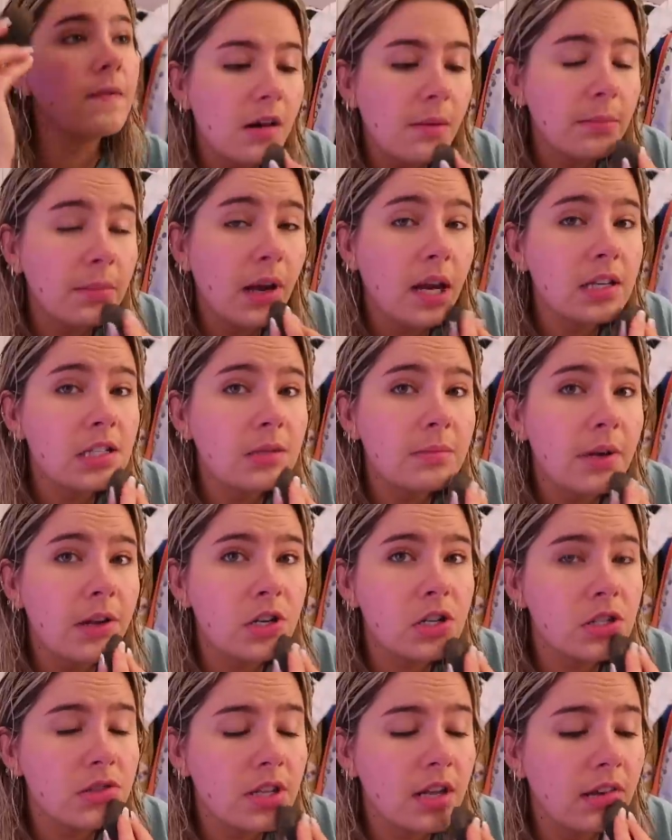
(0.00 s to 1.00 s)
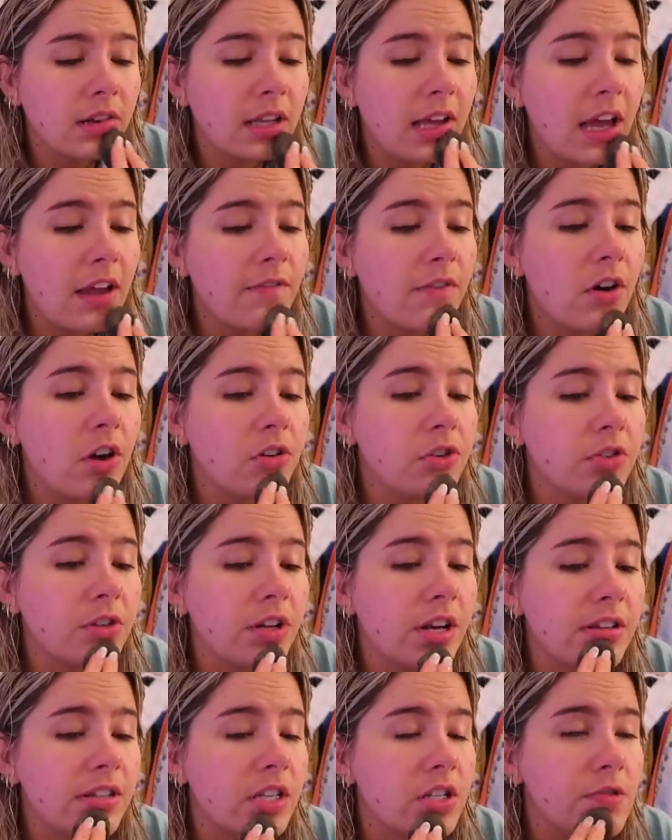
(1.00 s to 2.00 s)
Um, not to mention that a
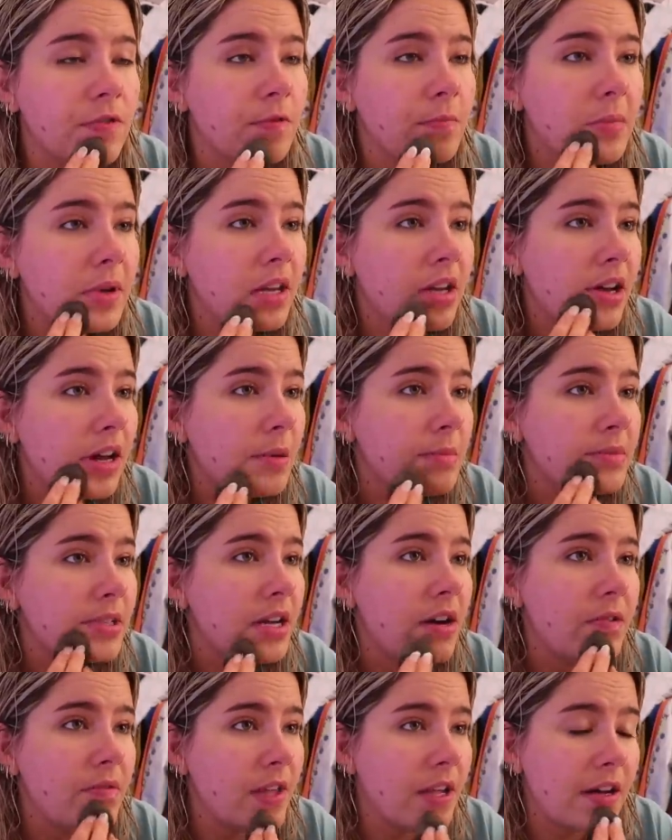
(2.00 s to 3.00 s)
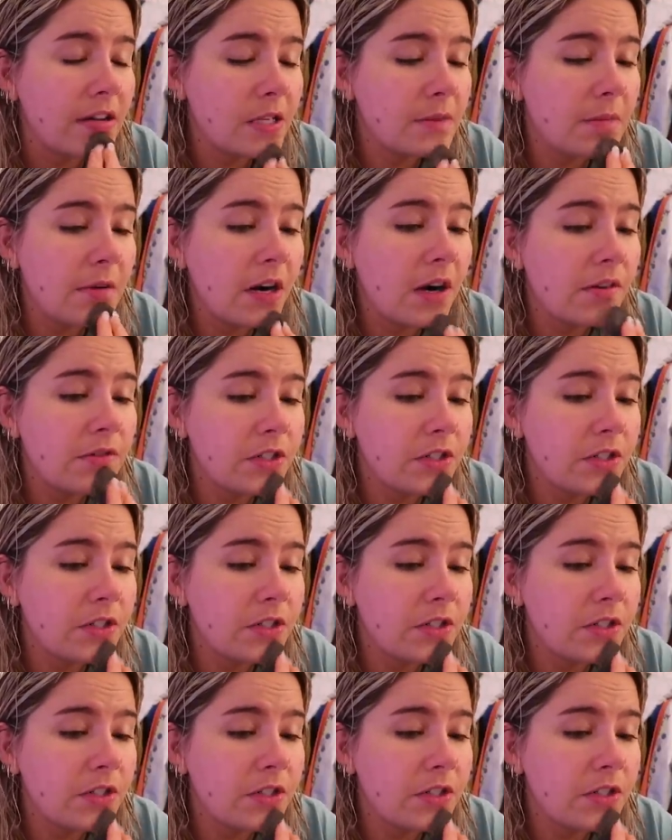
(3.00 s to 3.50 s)
life-altering decision for me comes out in the, tomorrow